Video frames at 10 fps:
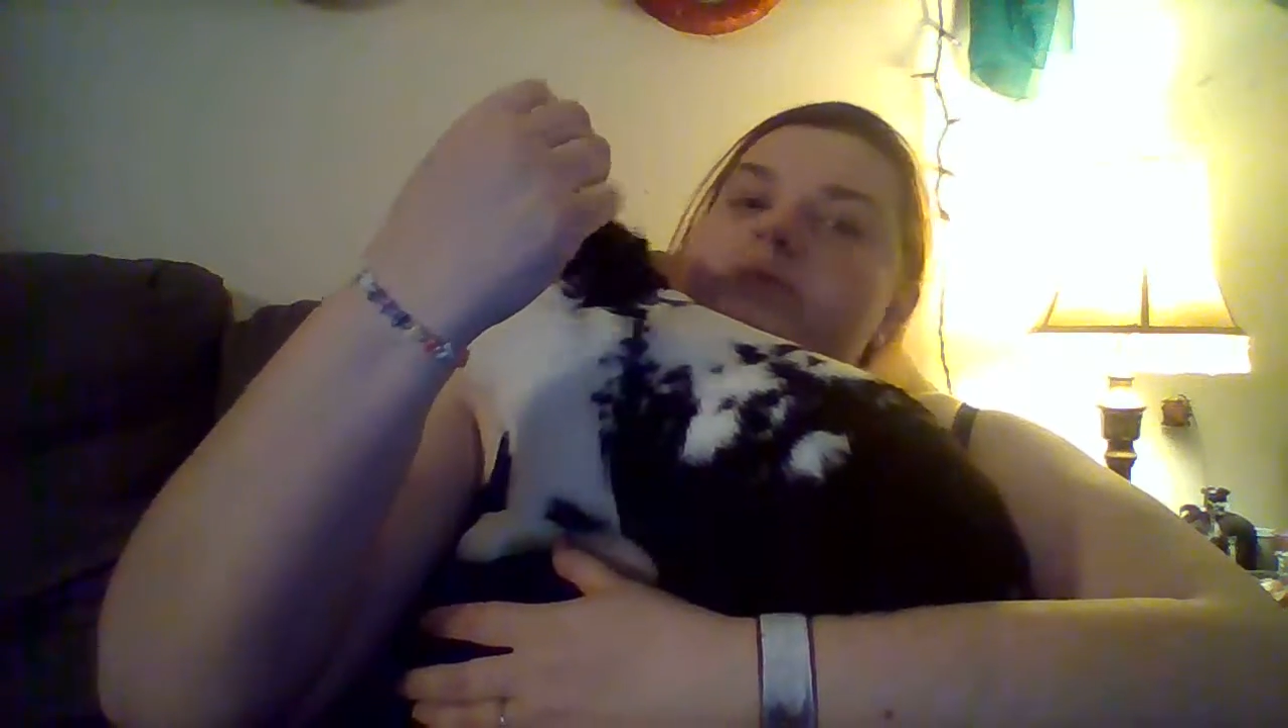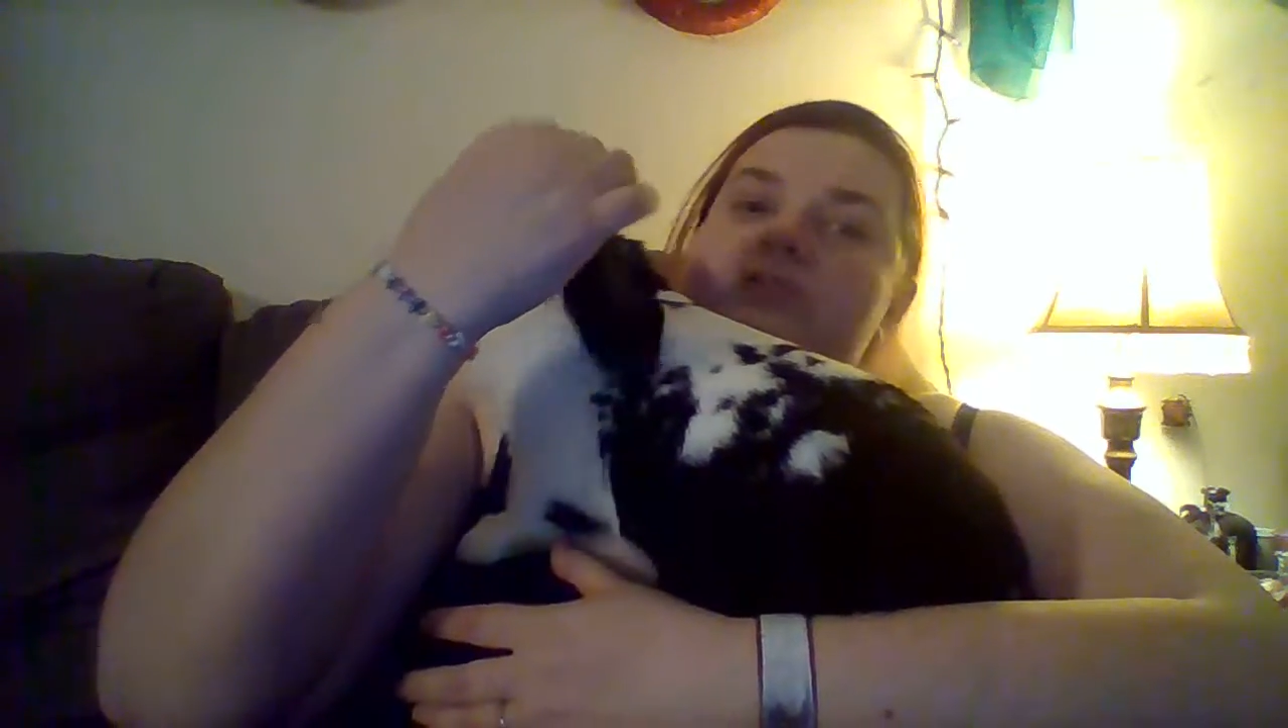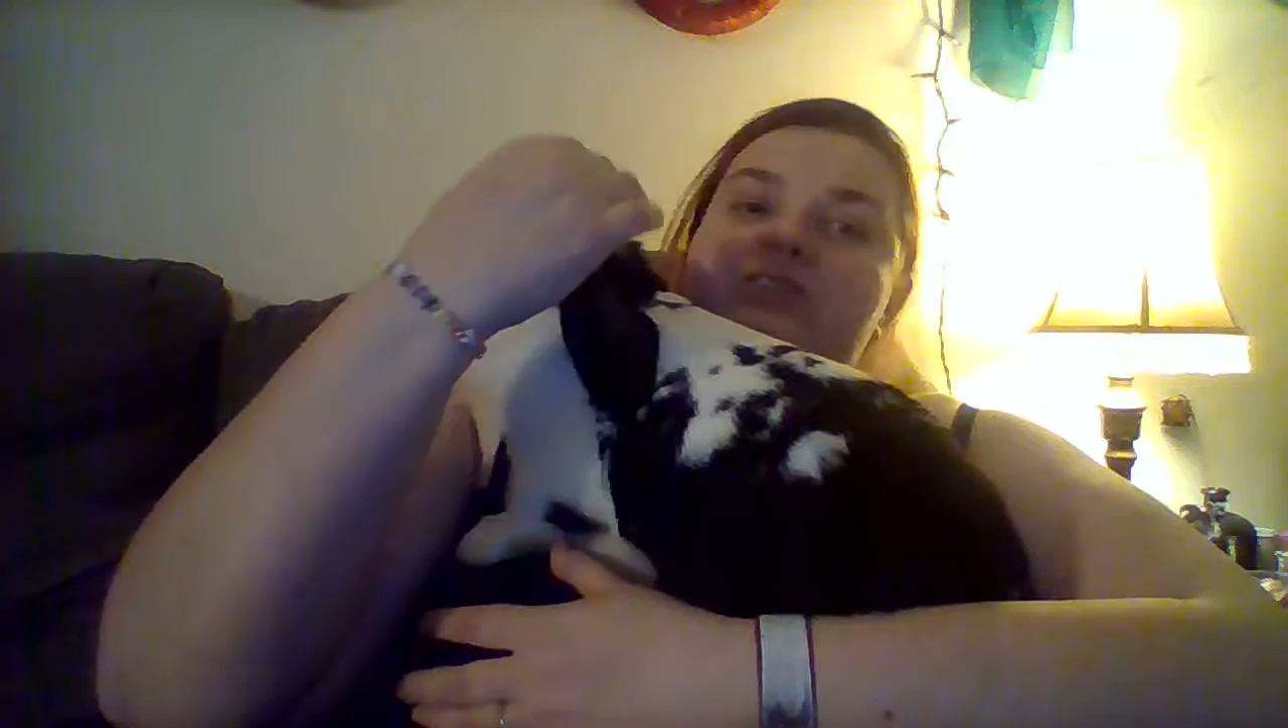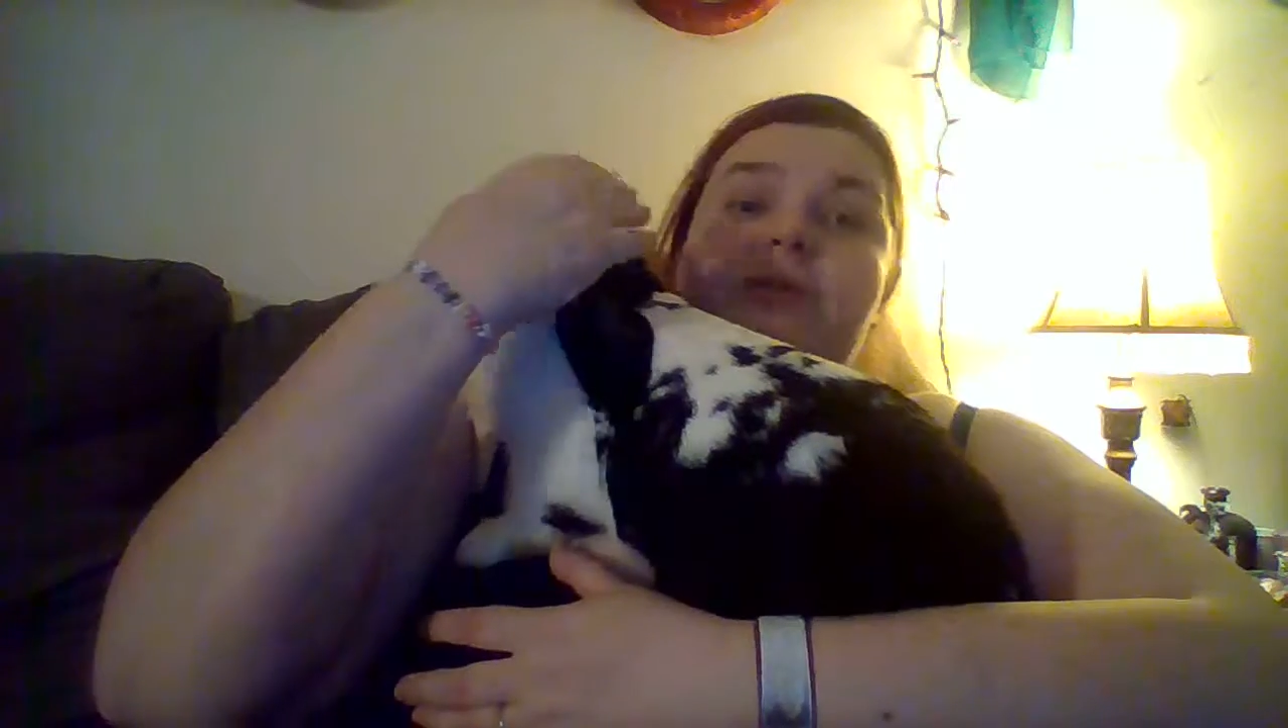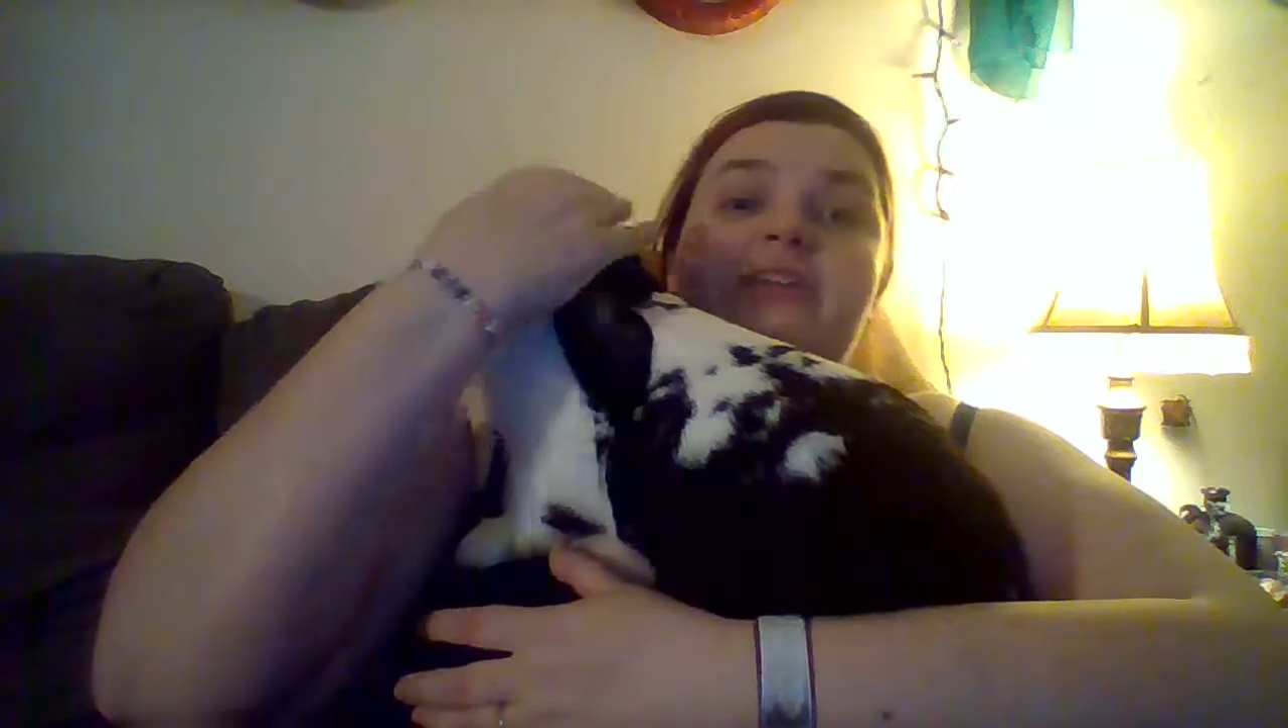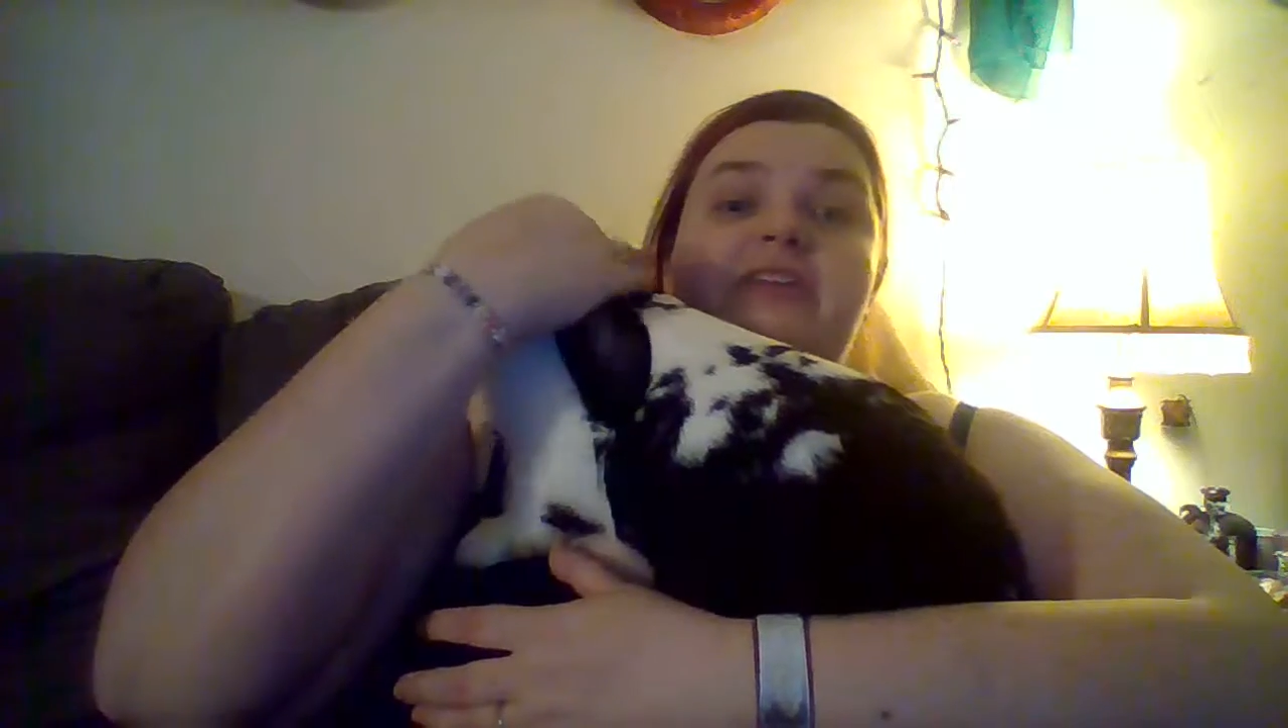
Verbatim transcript: when she wants